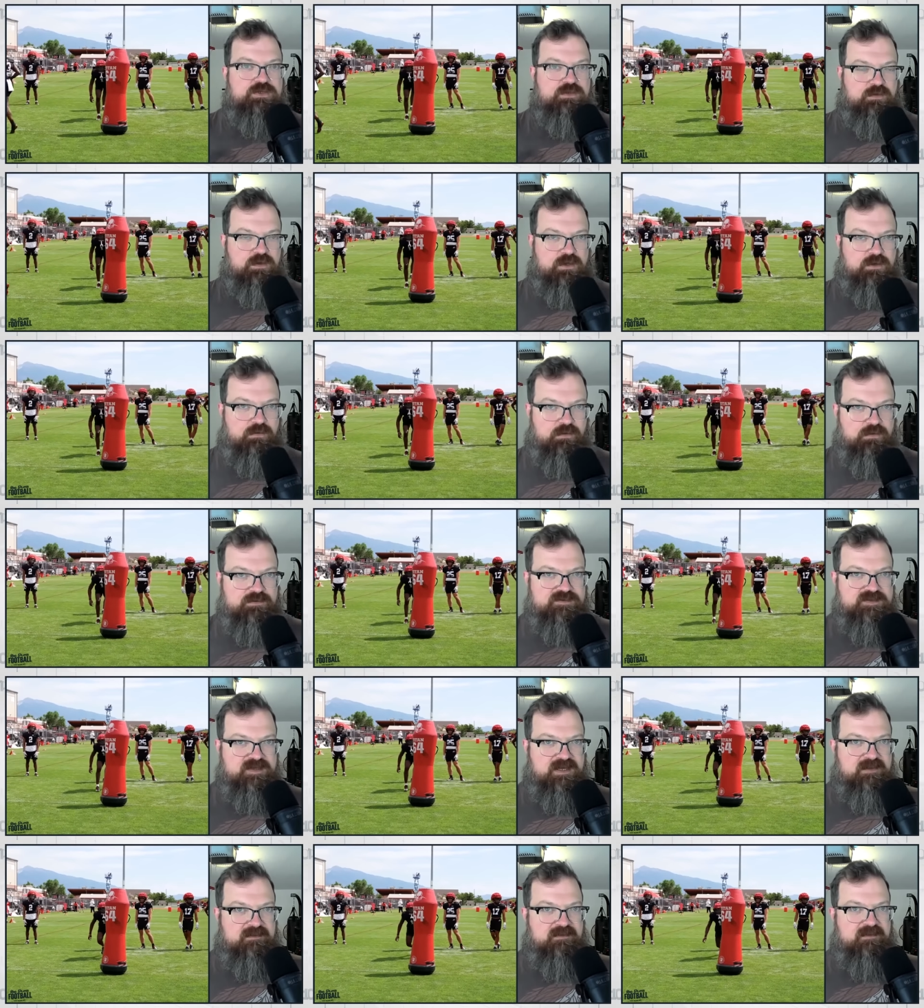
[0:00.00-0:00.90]
to
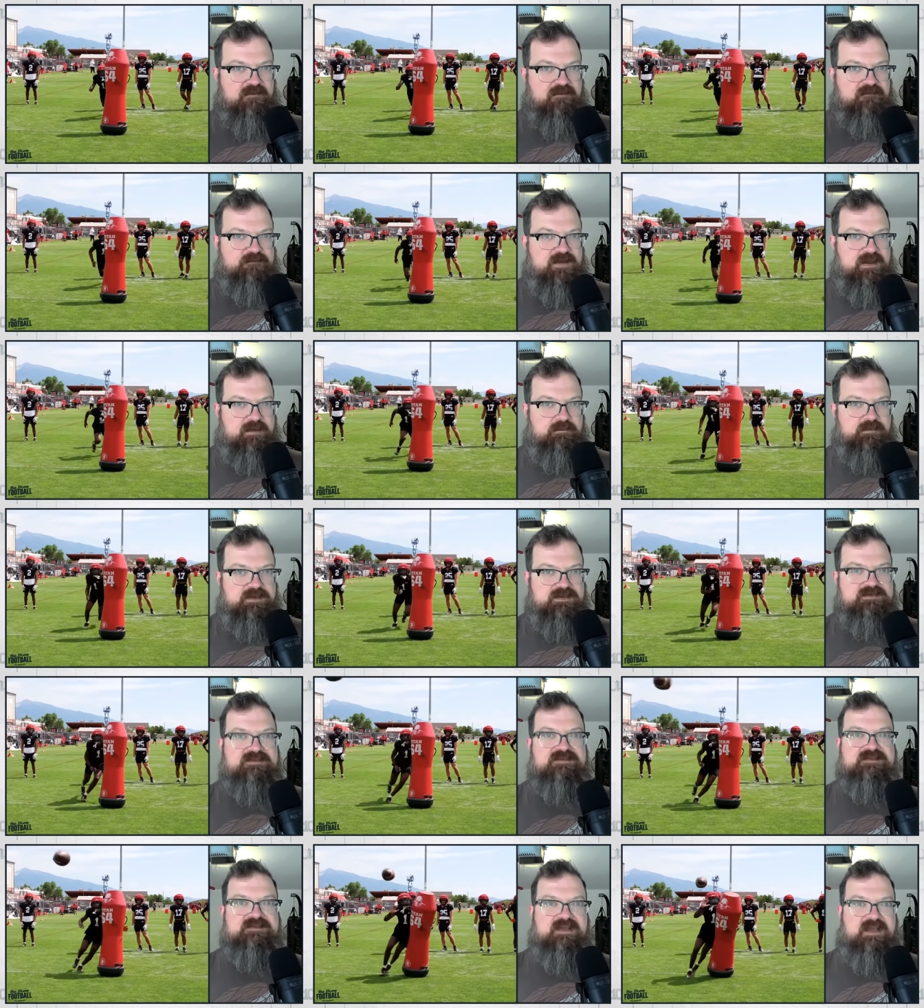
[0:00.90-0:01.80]
recruits and their families
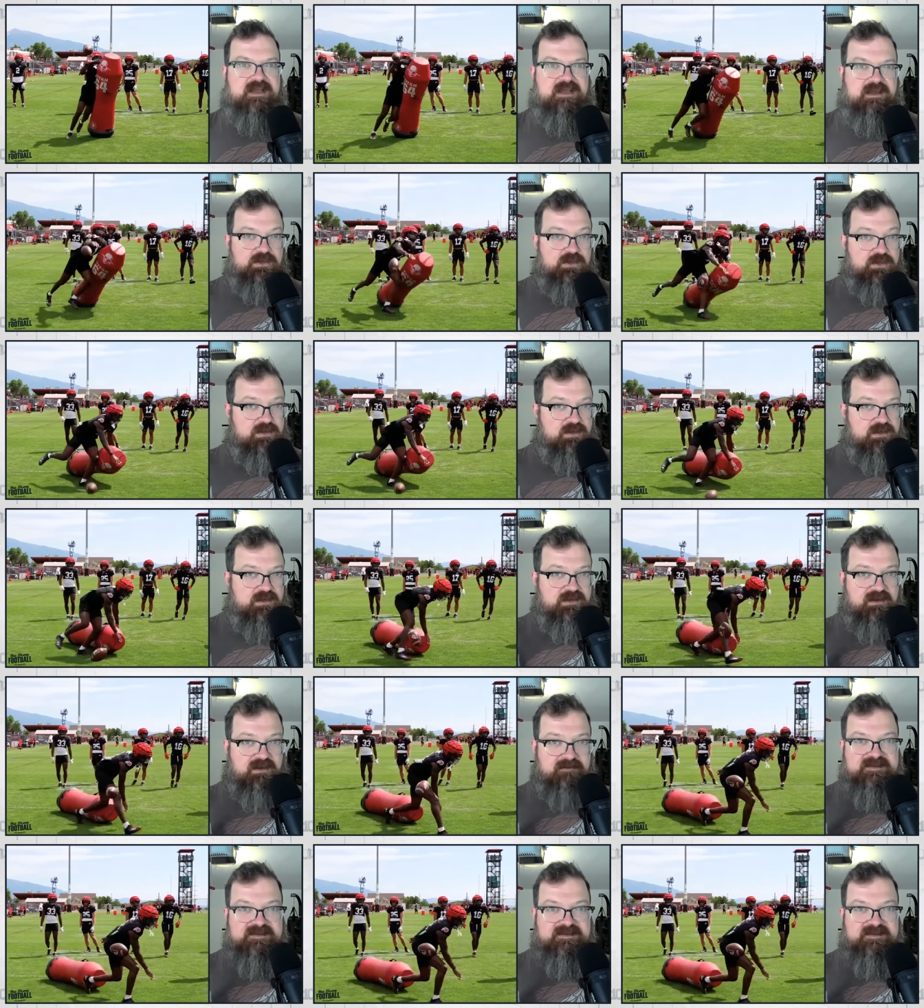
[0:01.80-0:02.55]
to say, you can